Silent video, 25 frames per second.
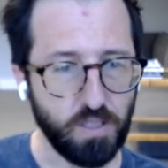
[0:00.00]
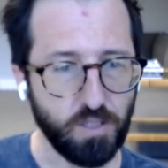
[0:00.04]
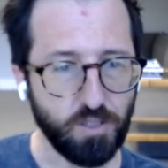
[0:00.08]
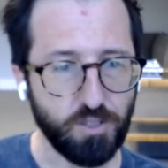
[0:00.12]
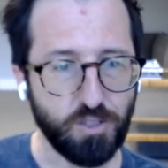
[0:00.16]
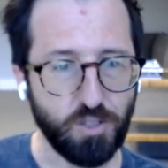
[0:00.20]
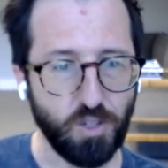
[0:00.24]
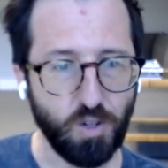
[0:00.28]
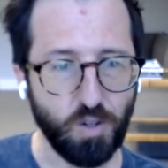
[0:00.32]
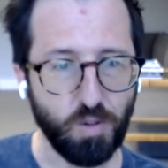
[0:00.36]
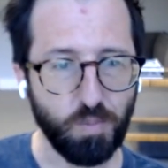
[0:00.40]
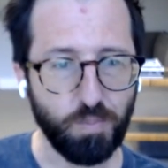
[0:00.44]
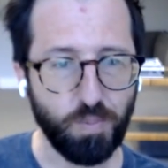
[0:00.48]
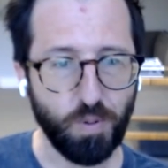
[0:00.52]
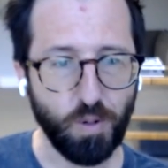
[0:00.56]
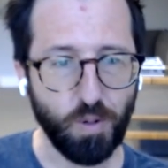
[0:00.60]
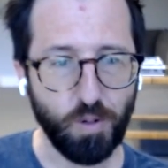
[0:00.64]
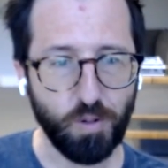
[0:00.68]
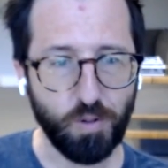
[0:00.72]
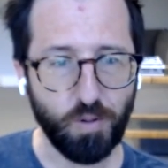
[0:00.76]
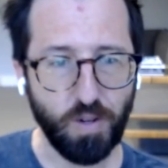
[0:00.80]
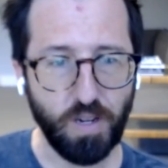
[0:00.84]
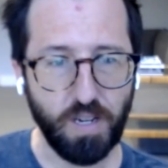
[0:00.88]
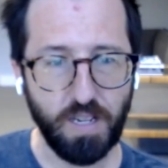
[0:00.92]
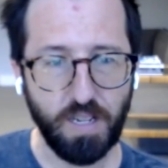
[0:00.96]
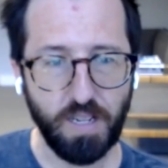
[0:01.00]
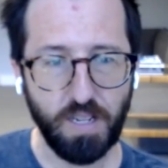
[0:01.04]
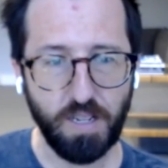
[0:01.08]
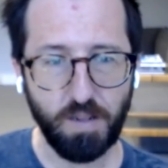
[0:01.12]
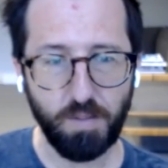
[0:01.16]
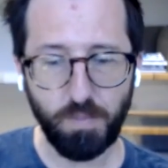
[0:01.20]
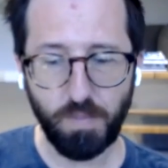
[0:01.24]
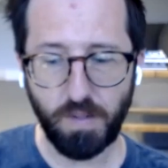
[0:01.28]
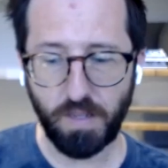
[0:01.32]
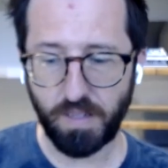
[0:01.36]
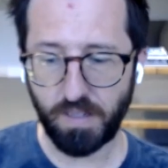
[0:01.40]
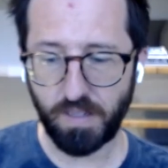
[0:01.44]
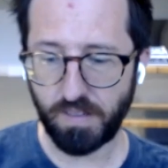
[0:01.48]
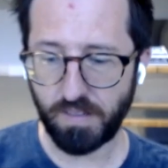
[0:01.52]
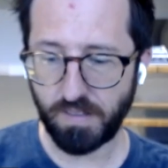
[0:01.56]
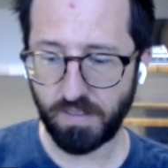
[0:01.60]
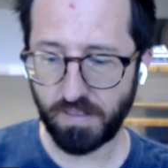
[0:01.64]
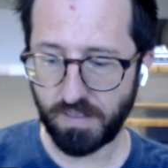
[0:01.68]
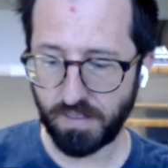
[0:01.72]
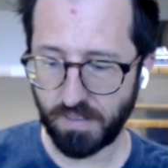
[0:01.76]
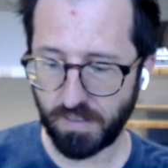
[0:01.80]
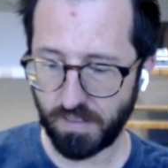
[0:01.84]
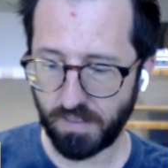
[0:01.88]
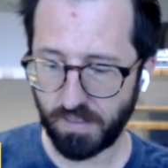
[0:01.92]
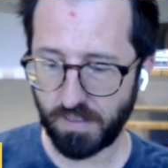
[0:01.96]
help to run their startup
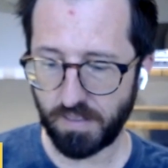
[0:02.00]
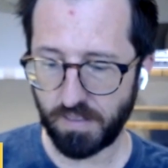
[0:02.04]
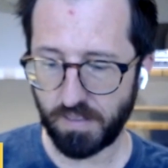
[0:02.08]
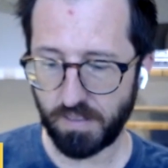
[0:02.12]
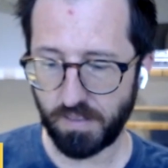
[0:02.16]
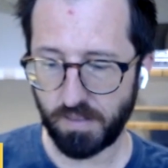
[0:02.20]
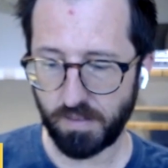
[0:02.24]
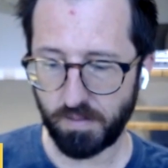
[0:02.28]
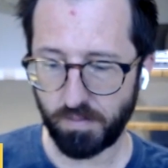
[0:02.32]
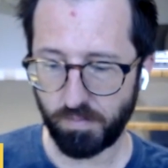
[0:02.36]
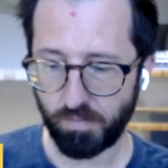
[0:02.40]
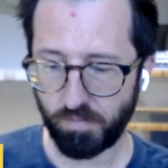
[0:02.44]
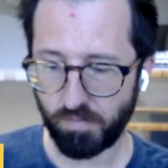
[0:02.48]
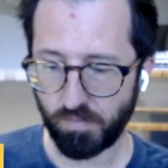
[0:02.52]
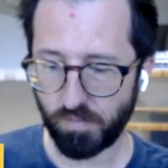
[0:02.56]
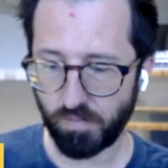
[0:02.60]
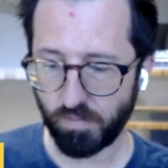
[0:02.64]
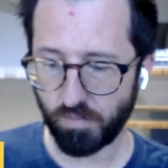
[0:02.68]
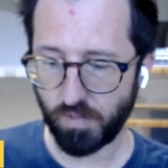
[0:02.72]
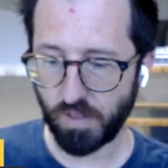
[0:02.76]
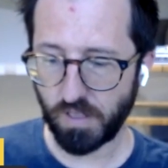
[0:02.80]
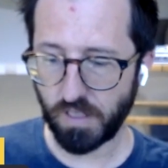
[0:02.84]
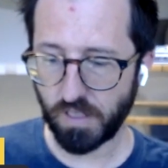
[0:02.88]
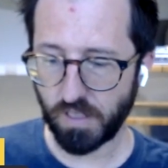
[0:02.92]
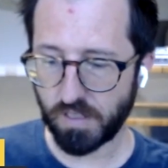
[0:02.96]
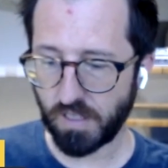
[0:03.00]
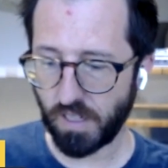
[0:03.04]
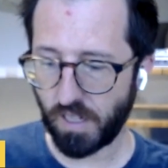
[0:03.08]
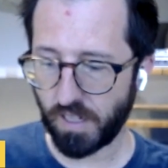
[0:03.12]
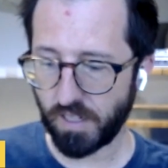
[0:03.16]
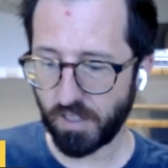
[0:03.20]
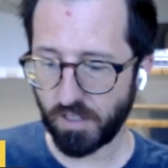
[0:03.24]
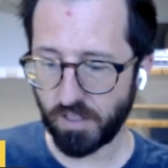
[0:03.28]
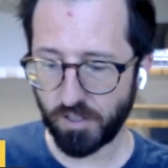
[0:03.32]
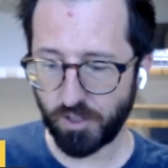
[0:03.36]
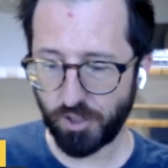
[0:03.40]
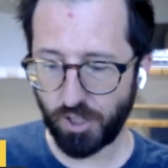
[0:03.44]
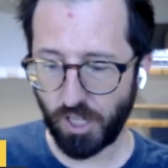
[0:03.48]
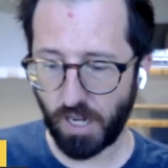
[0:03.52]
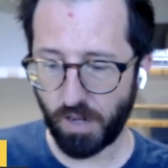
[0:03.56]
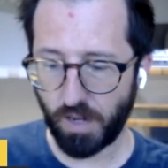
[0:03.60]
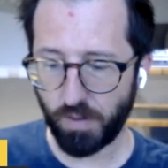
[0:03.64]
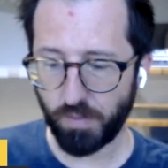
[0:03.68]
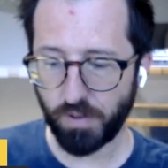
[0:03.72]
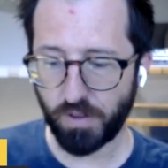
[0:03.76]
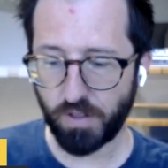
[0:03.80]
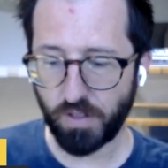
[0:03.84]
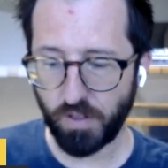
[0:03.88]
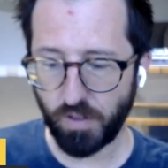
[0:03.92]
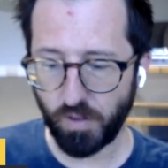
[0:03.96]
program, and uh, really
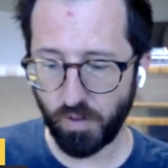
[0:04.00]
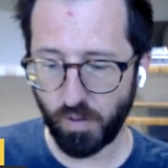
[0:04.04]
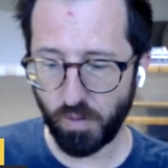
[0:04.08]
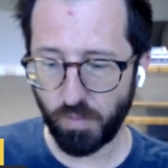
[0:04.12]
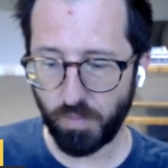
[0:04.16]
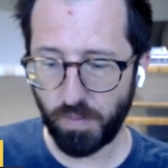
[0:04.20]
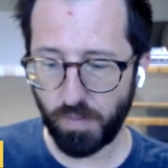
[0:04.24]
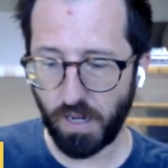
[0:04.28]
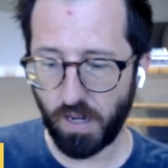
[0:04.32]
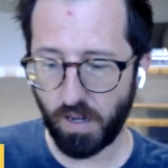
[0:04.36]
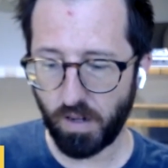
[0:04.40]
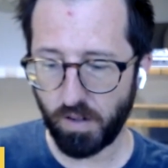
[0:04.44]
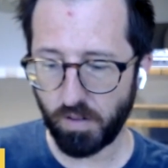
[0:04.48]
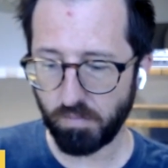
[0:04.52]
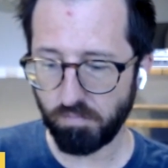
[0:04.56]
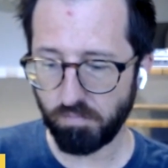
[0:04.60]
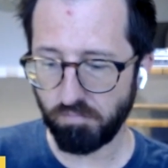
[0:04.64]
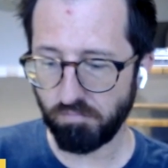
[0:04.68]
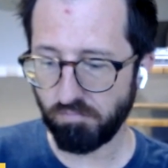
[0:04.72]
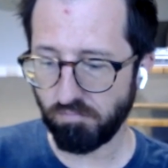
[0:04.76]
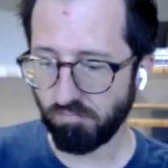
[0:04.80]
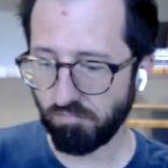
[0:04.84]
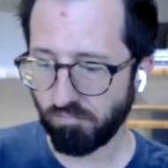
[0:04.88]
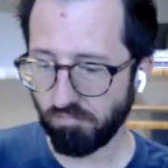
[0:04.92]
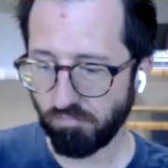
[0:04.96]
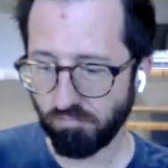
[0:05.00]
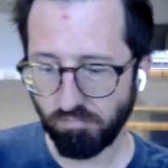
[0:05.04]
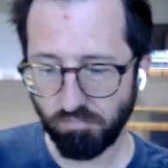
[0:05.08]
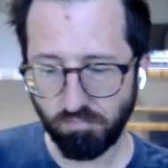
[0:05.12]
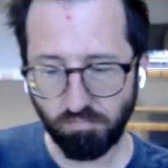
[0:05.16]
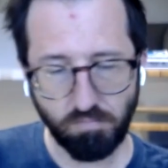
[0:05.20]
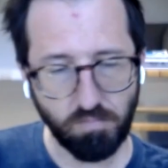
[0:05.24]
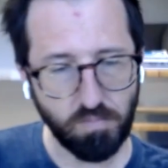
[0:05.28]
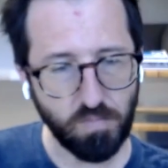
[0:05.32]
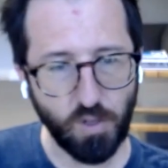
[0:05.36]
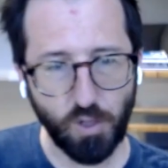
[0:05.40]
excited to chat with you about